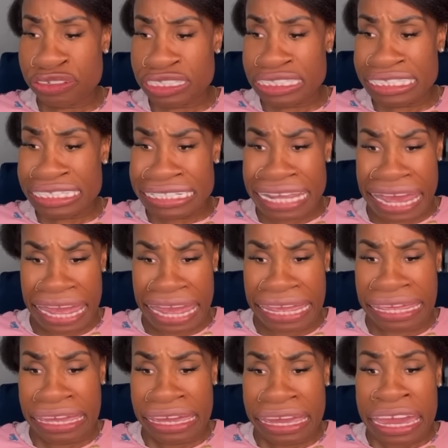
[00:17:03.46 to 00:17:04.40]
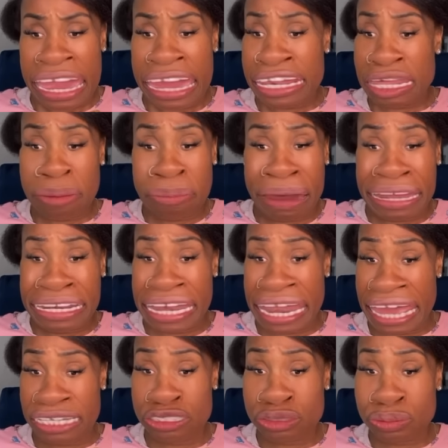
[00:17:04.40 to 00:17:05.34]
for today, and then by
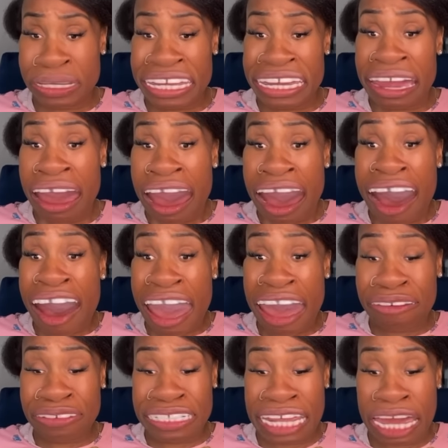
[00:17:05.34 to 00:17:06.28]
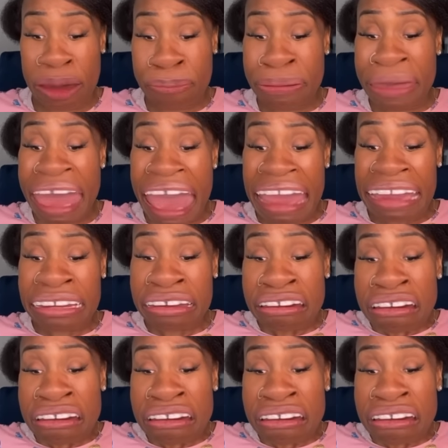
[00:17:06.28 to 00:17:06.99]
next week, I'll have it down pat.